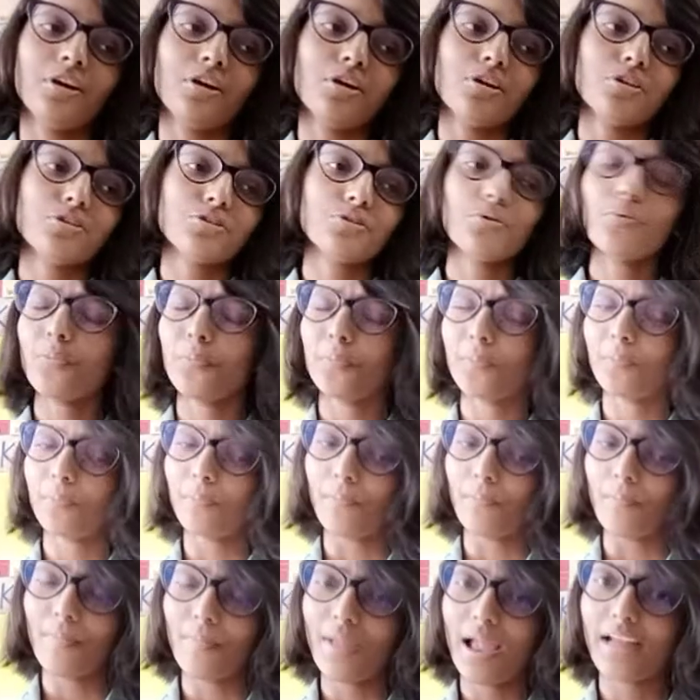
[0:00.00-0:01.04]
So
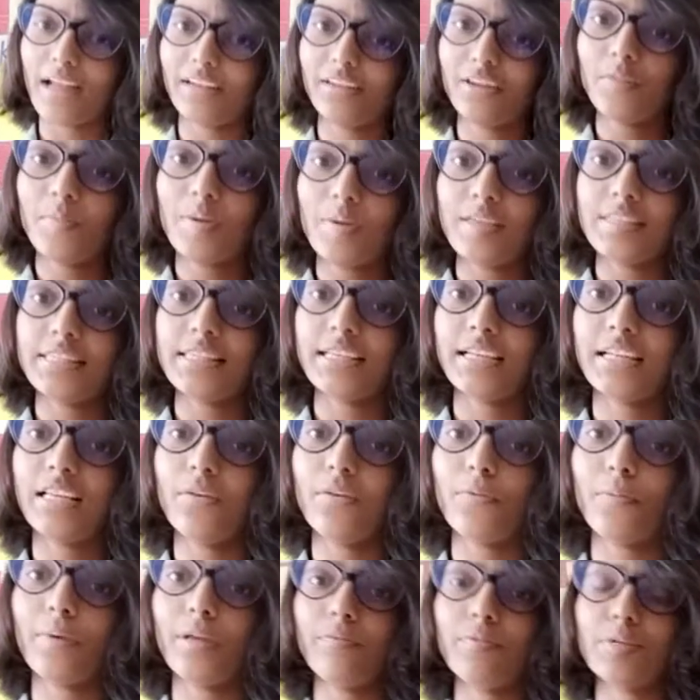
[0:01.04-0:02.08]
matter, basically,
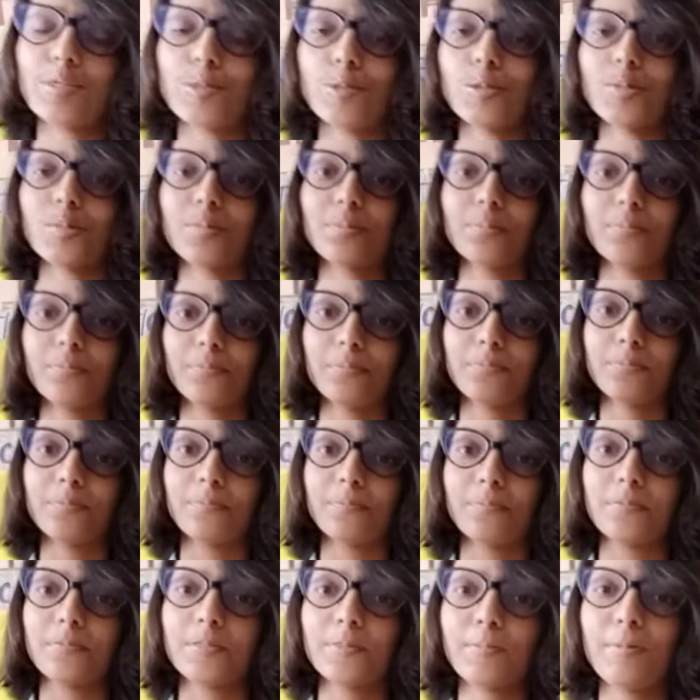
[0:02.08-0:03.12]
when we
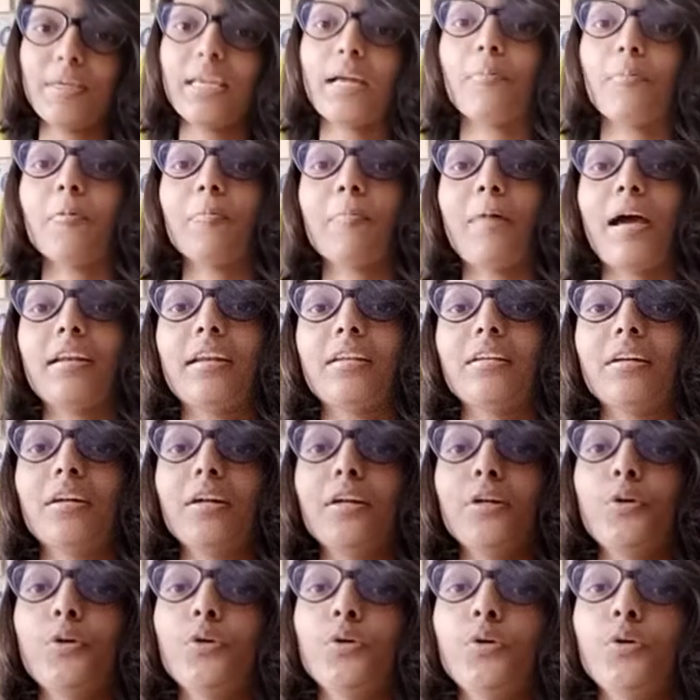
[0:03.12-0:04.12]
speak about matter,